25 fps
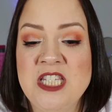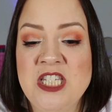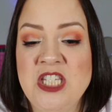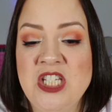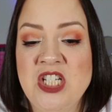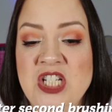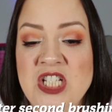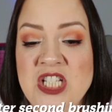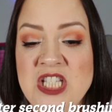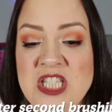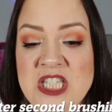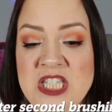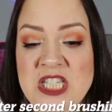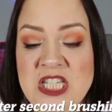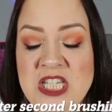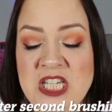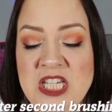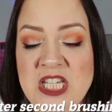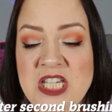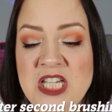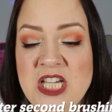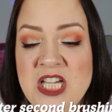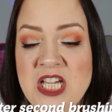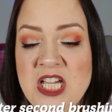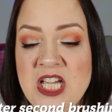You can
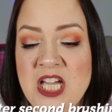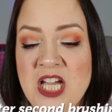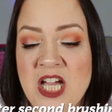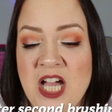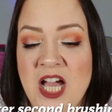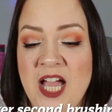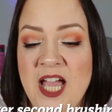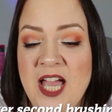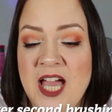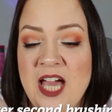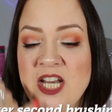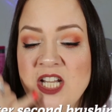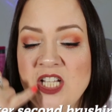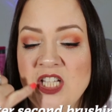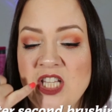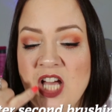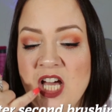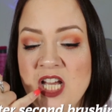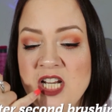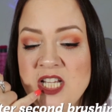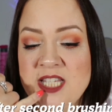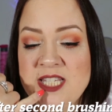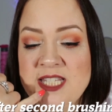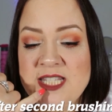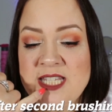see I had a
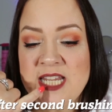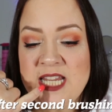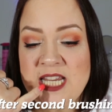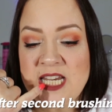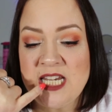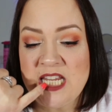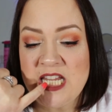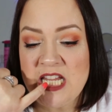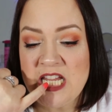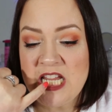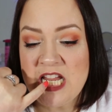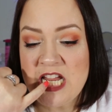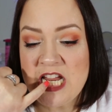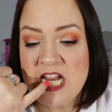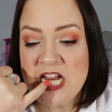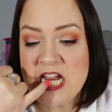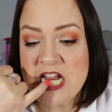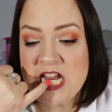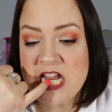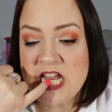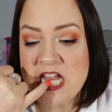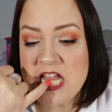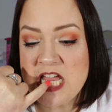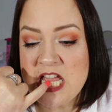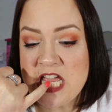lot of staining
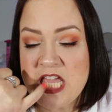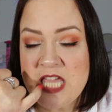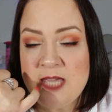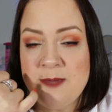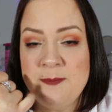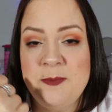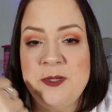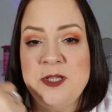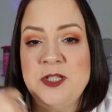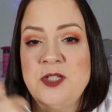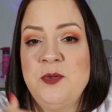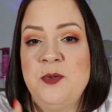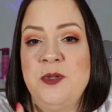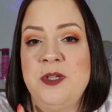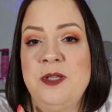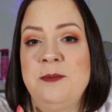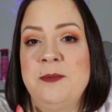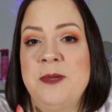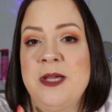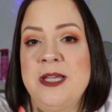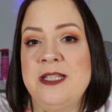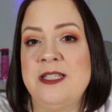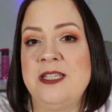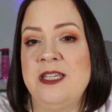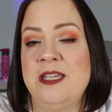in between
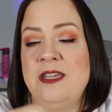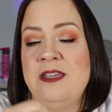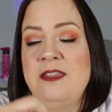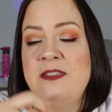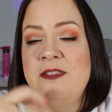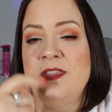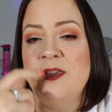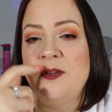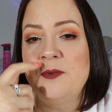my teeth.